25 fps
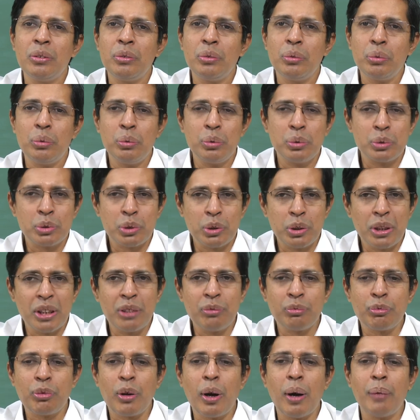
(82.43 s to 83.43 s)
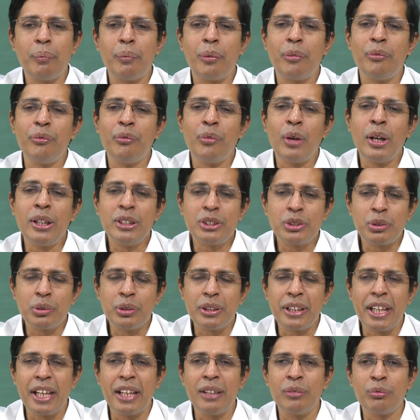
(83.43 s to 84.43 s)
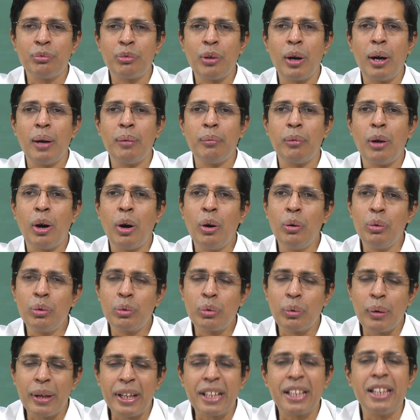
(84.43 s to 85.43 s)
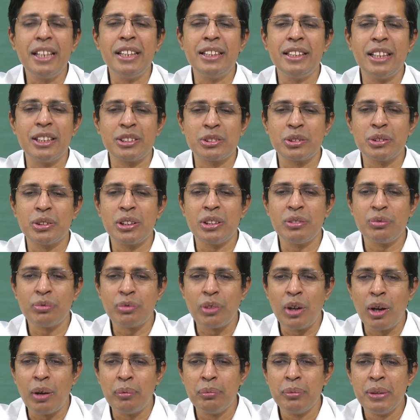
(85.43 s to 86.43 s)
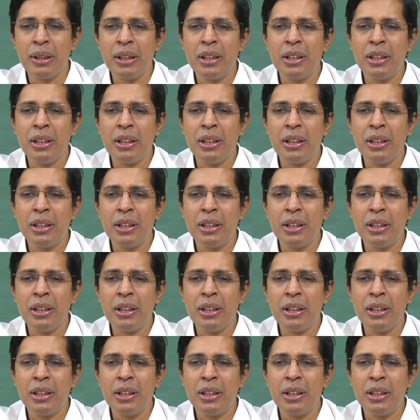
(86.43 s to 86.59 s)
who should inform, when should they inform, how quickly they should inform,